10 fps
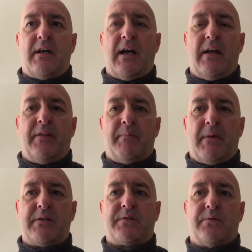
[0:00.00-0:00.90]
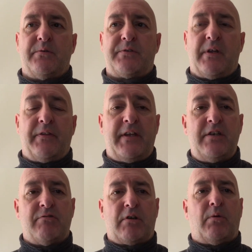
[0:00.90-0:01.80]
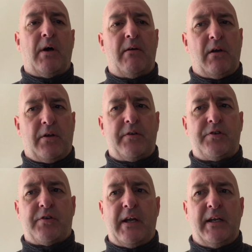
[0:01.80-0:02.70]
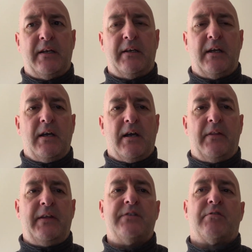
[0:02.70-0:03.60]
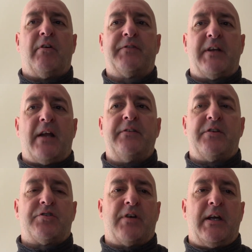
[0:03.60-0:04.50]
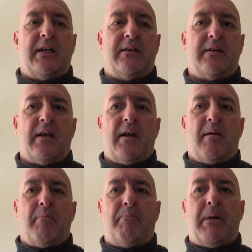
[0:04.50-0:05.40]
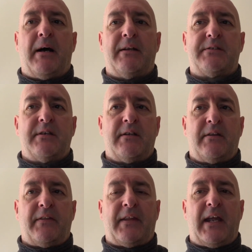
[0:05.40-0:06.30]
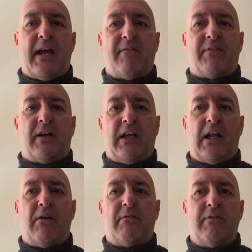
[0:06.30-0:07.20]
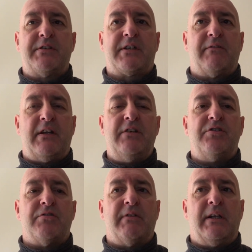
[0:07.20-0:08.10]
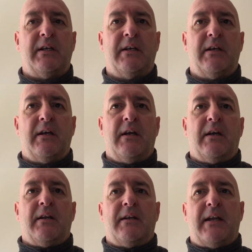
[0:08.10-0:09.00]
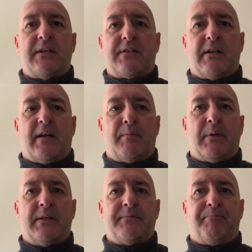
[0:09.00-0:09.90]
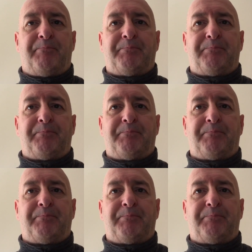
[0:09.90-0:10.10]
and the muscles, and these require a lot of training, and these are often undertrained, but they have a lower risk of injury. Next slide, please.